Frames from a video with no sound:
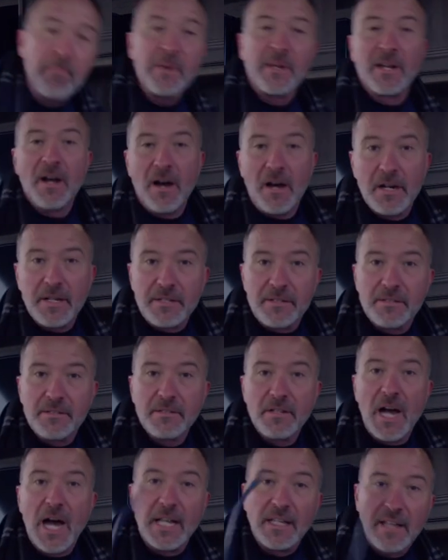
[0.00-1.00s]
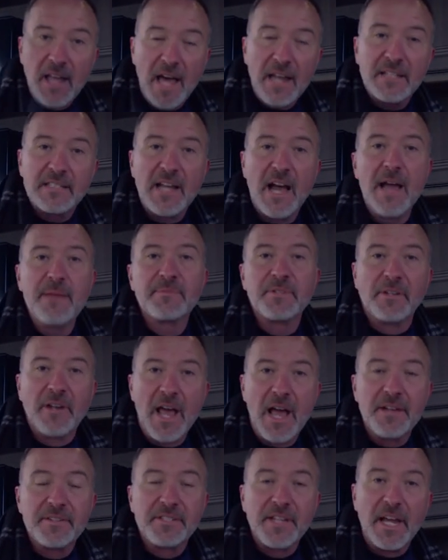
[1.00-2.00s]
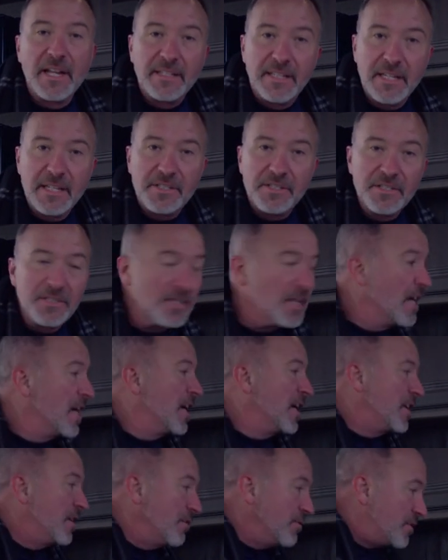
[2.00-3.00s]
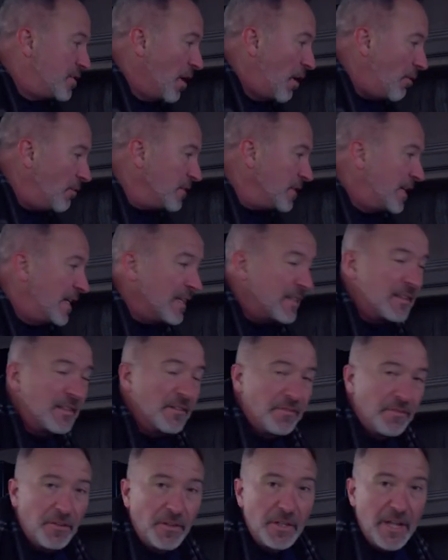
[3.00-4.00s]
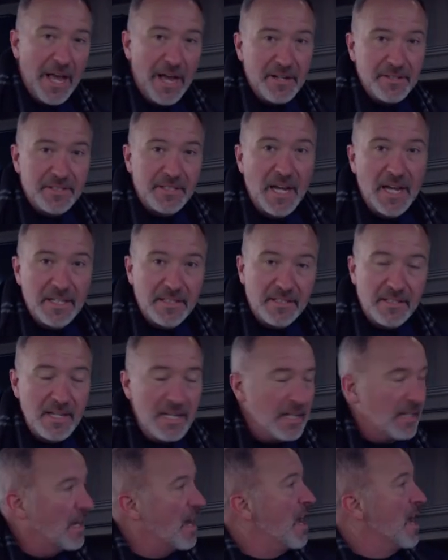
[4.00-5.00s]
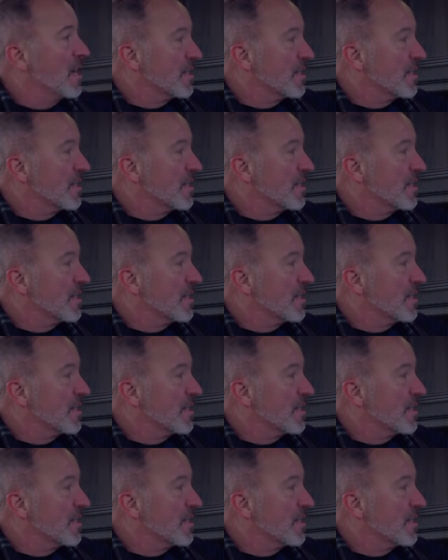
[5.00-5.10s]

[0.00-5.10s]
because a lot of times on outside kitchens, you don't get the full outside sink.